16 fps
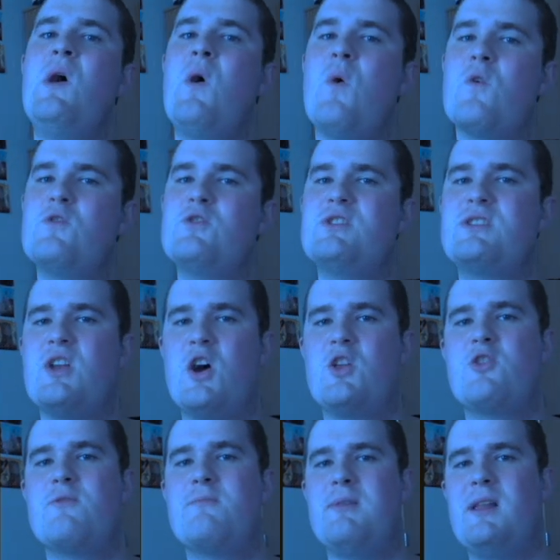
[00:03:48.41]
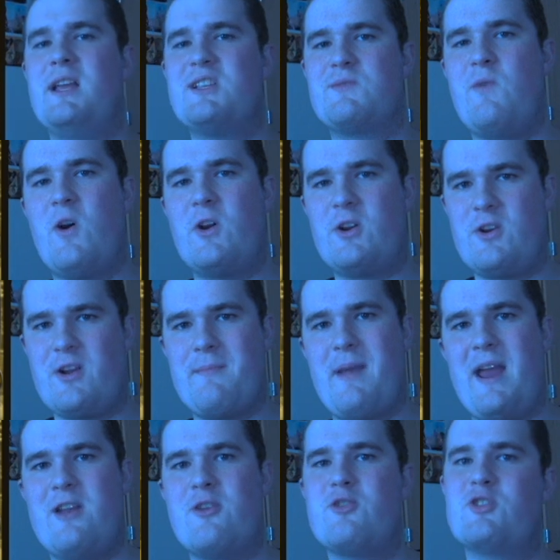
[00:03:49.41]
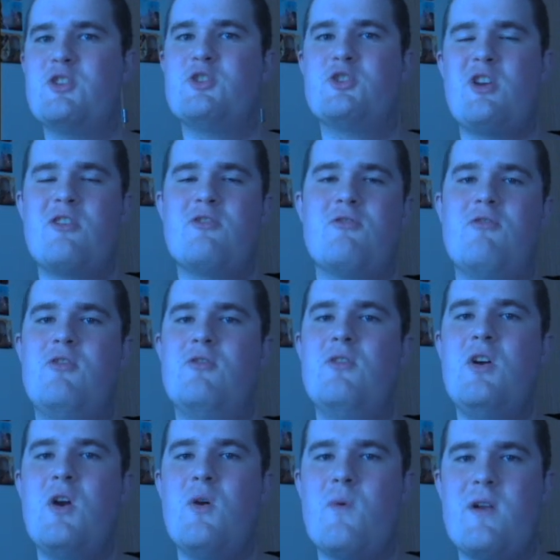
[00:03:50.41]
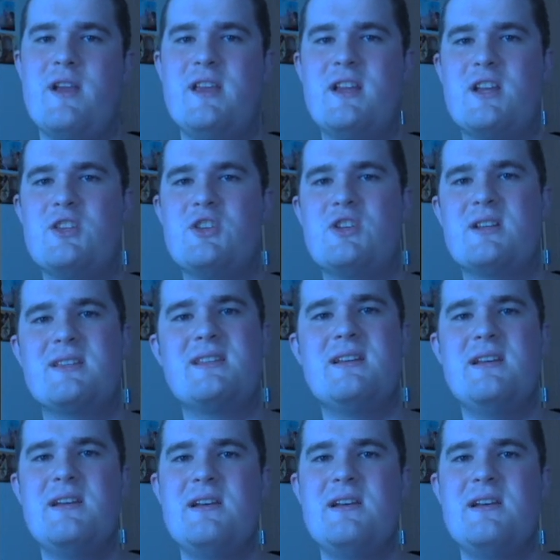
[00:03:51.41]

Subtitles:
or just other Planeswalker commanders in general, where he can just